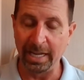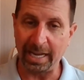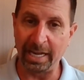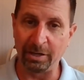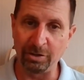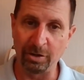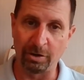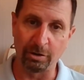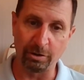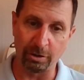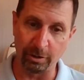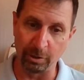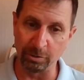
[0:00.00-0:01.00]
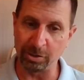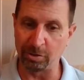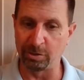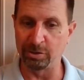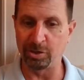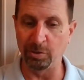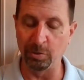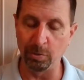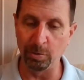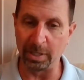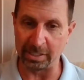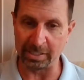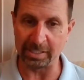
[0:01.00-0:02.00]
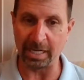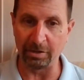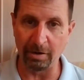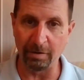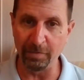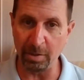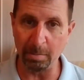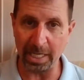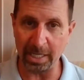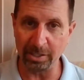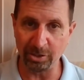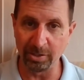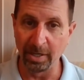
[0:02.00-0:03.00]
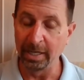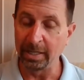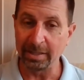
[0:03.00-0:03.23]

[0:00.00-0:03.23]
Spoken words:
and you're closer to the center of the beach,